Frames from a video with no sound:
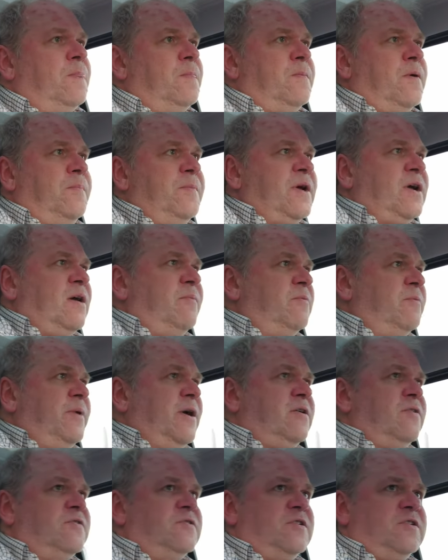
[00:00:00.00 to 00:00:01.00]
pop the camera
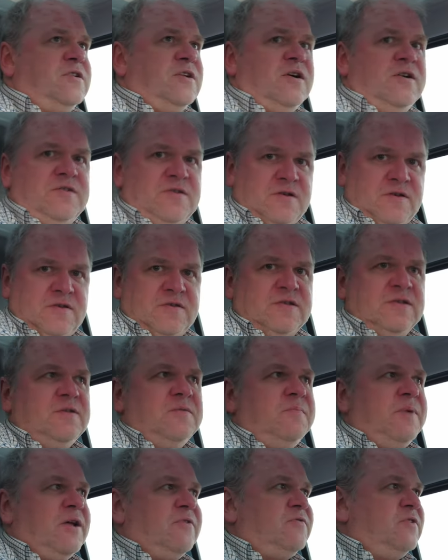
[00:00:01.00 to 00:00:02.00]
back onto charge because the
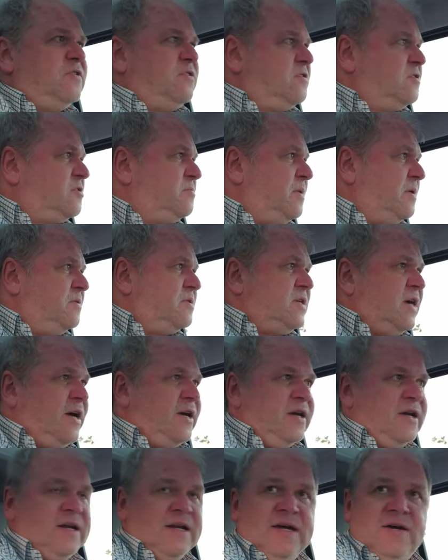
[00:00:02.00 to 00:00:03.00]
battery's just about
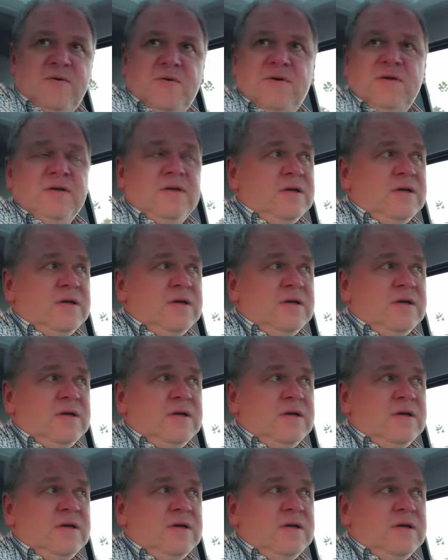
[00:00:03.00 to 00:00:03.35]
dying now,